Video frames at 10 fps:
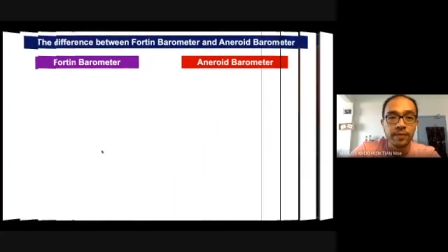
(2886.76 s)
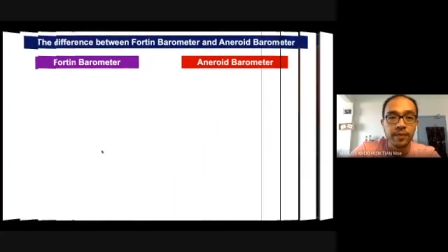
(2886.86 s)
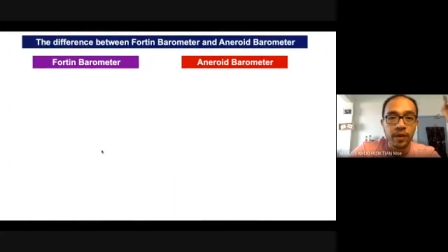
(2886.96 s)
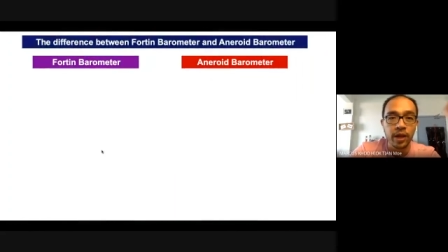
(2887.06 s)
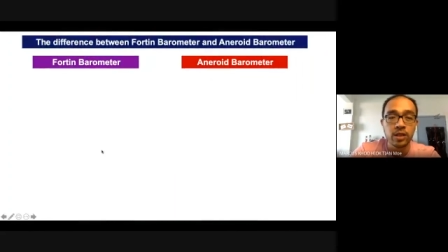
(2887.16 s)

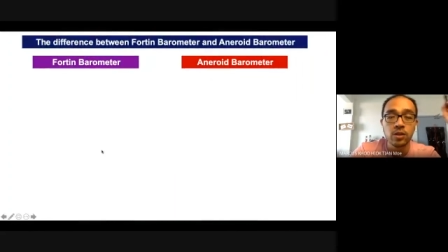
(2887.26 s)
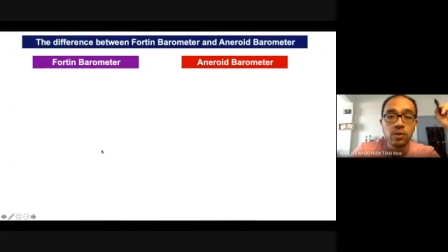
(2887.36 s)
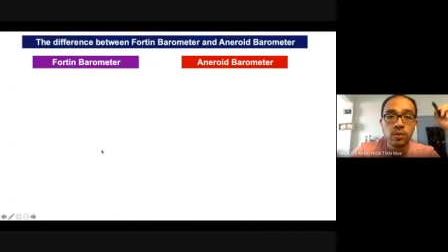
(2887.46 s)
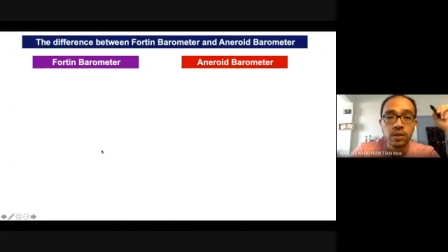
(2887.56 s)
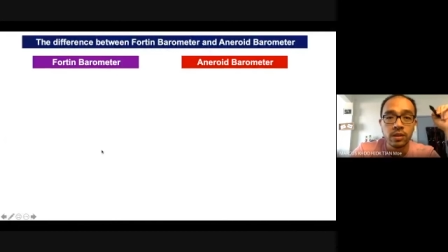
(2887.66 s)
Okay,
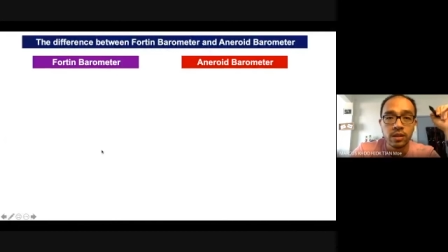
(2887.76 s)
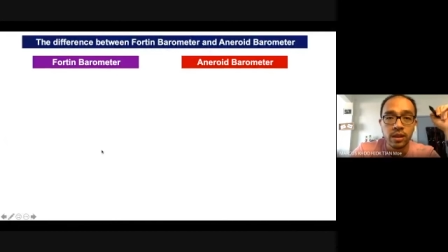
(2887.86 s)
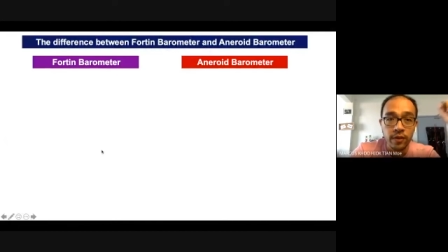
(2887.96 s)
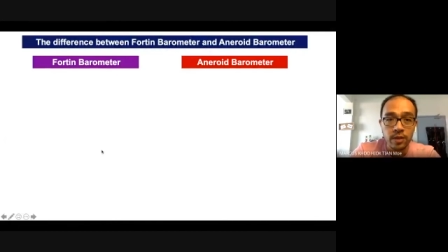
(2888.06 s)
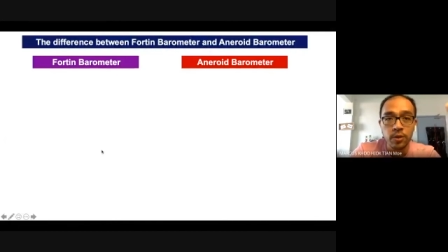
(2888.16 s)
so
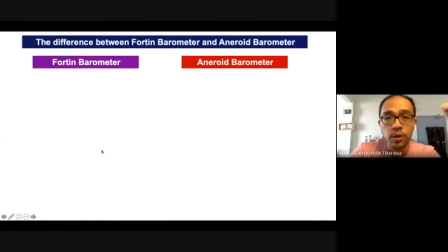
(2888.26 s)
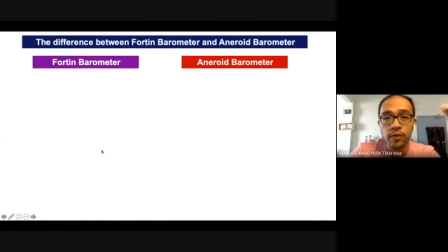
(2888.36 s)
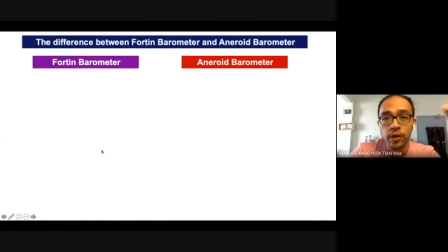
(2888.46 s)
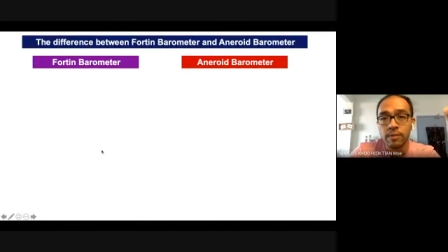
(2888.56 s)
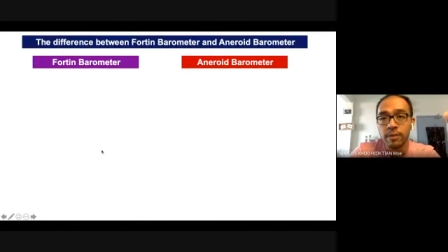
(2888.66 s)
difference between
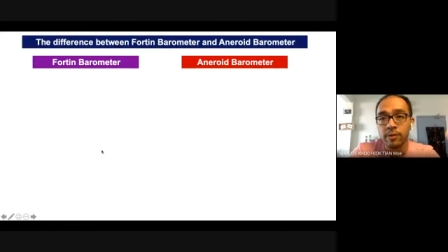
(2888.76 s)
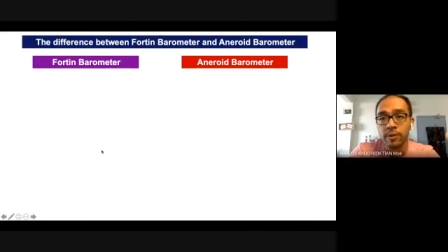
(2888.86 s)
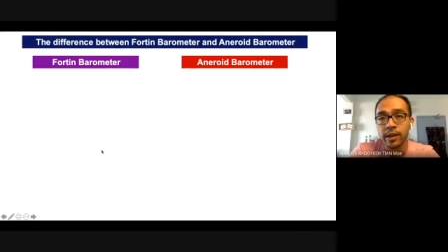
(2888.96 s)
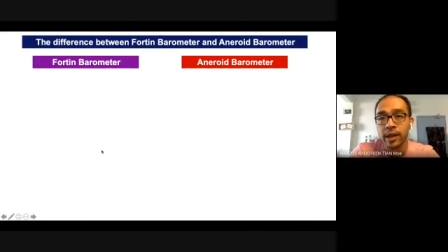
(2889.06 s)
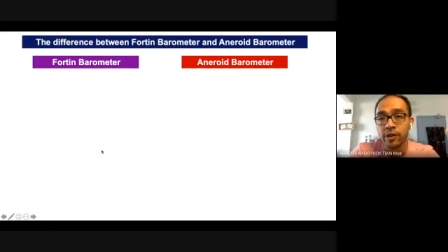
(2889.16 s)
14
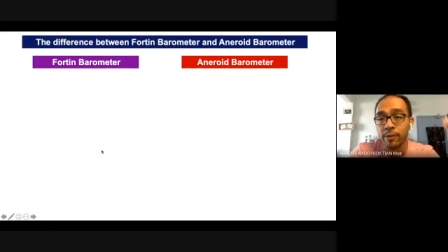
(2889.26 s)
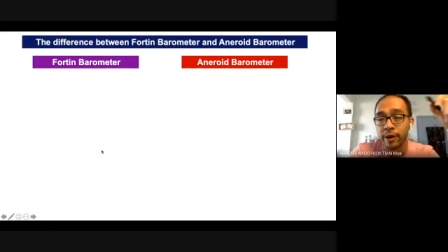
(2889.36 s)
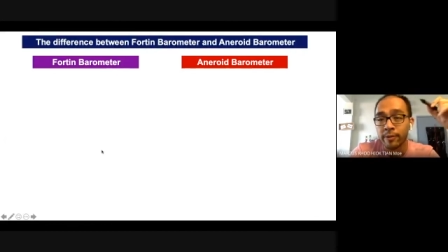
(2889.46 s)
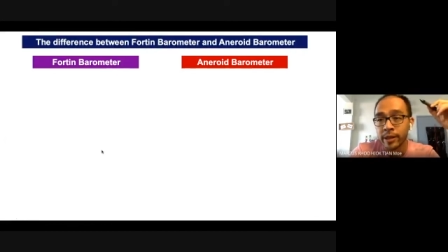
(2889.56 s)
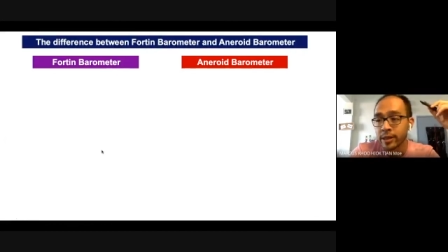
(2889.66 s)
barometer and aneroid
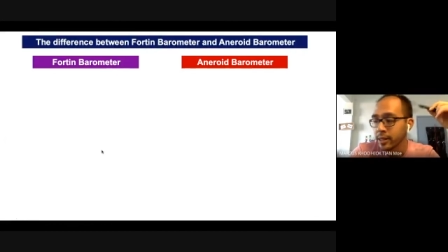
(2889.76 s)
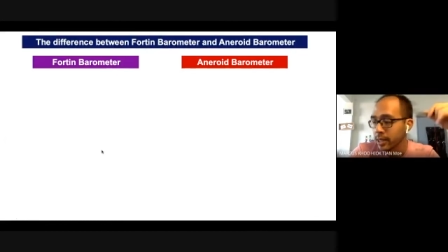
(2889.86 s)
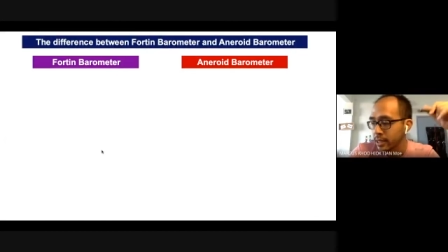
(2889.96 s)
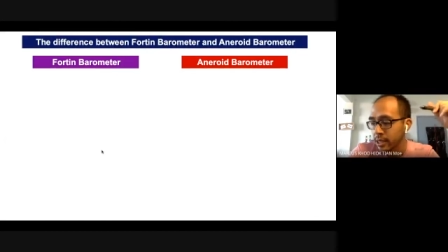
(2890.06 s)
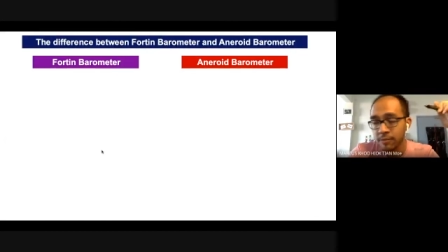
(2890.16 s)
barometer
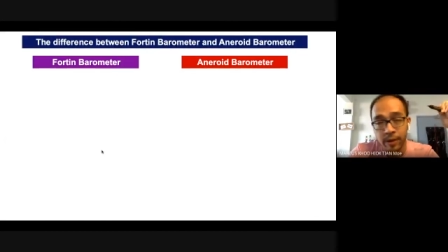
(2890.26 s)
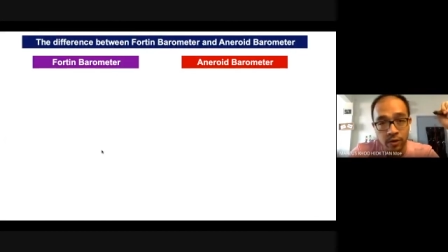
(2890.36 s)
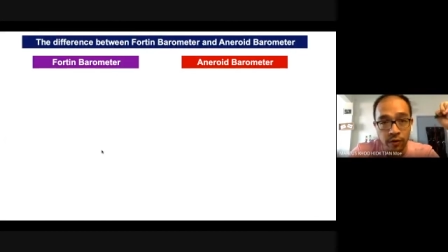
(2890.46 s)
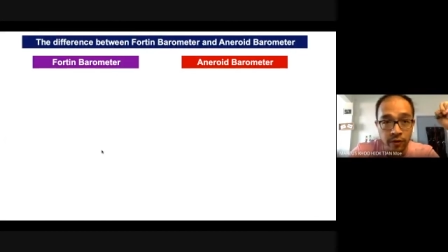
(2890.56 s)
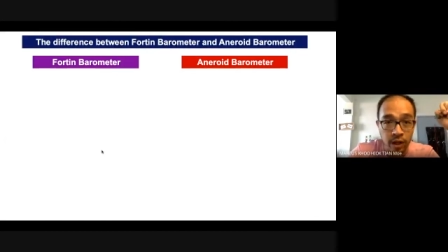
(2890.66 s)
is in
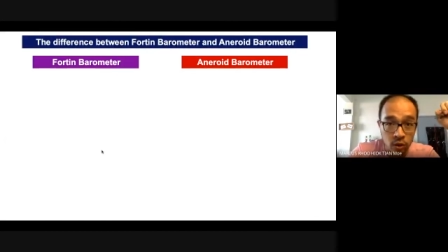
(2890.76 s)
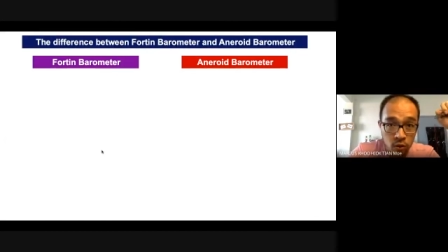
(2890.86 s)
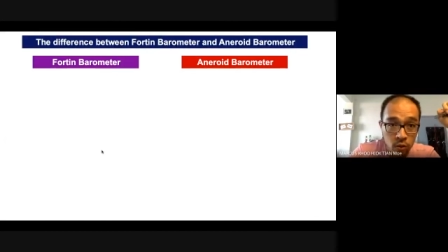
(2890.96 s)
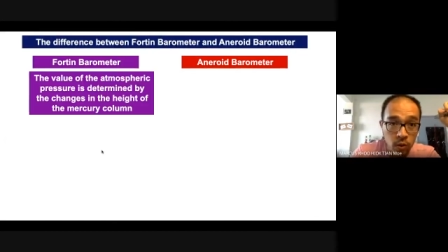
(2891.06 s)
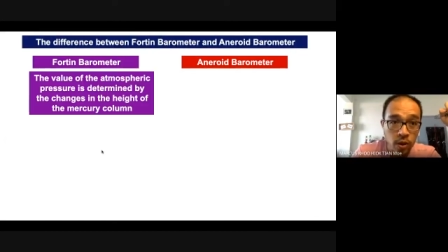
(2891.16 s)
page
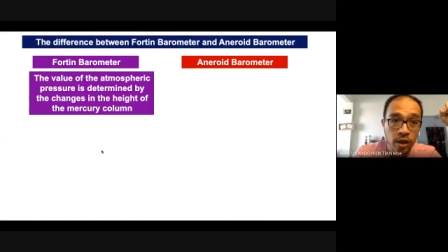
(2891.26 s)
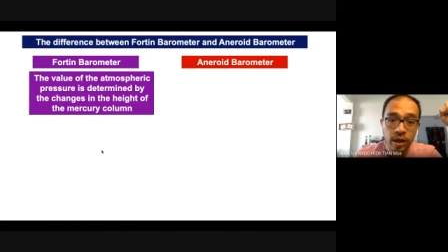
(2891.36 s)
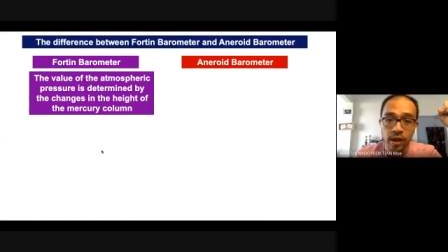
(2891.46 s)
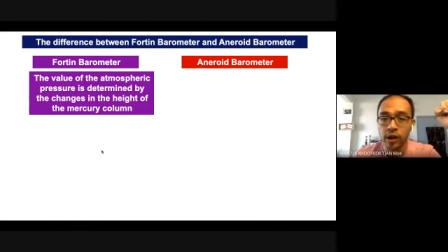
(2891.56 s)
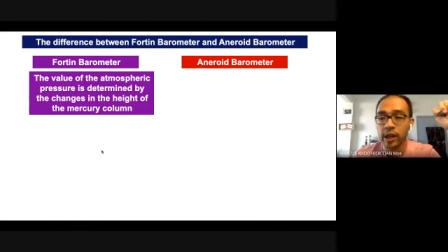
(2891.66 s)
52,
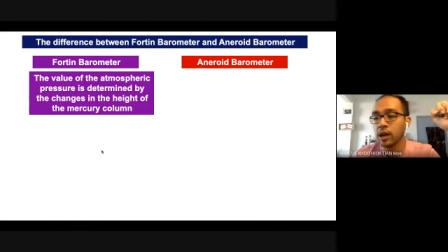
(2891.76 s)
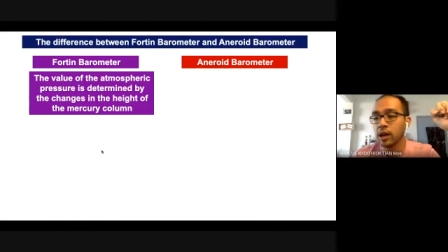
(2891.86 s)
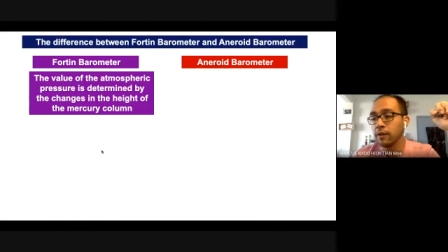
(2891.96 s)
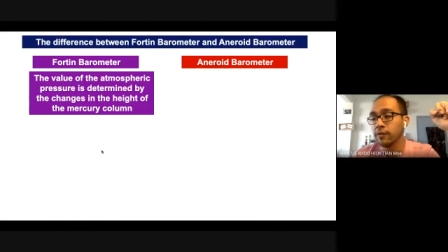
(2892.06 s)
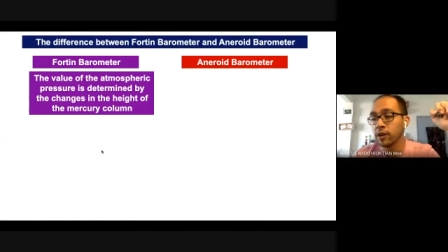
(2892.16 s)
okay,
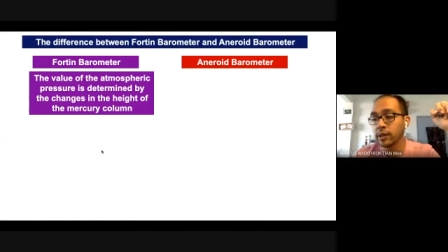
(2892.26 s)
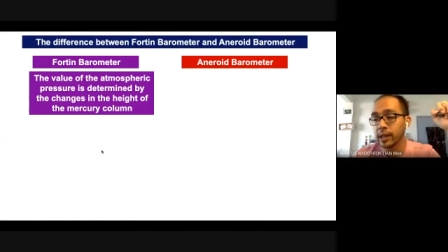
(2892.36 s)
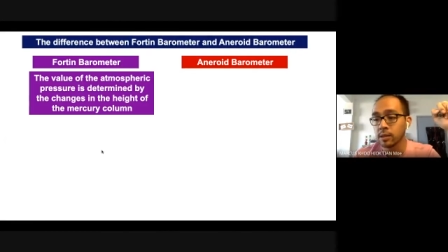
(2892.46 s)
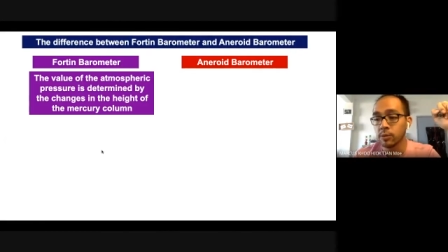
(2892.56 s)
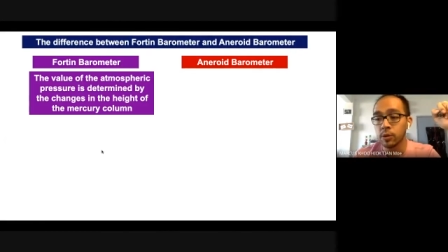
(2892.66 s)
of your
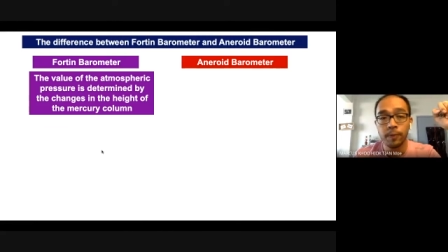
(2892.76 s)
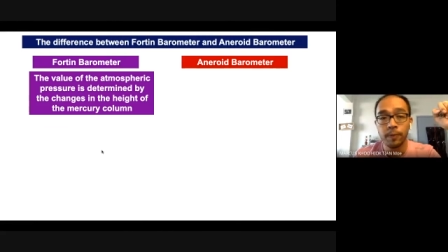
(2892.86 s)
textbook.